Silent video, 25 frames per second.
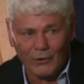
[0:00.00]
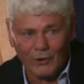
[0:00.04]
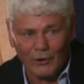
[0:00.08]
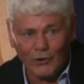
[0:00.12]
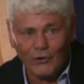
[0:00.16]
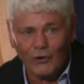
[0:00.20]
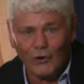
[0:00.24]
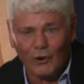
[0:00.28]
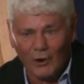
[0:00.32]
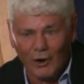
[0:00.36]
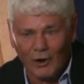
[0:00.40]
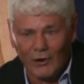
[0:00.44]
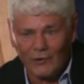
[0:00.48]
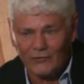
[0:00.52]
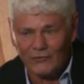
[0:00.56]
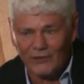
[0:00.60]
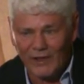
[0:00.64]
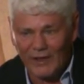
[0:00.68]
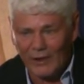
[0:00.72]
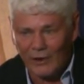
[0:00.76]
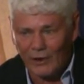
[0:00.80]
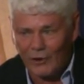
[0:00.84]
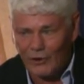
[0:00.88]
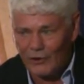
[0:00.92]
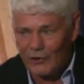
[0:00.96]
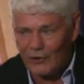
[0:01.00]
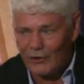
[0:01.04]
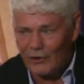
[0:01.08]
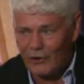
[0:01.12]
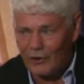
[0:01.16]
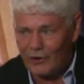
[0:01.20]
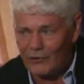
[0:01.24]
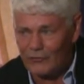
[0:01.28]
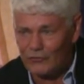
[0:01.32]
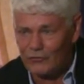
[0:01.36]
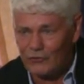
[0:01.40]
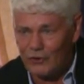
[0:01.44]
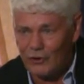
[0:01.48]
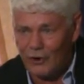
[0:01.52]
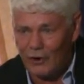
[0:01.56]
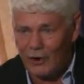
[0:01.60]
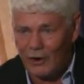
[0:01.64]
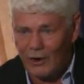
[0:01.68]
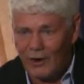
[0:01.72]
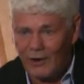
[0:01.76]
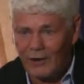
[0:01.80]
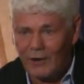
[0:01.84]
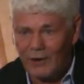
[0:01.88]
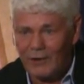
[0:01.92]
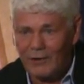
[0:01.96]
Earnhardt's
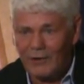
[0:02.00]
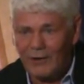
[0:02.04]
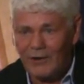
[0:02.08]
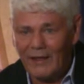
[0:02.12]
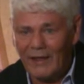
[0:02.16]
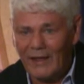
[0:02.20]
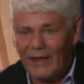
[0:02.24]
car,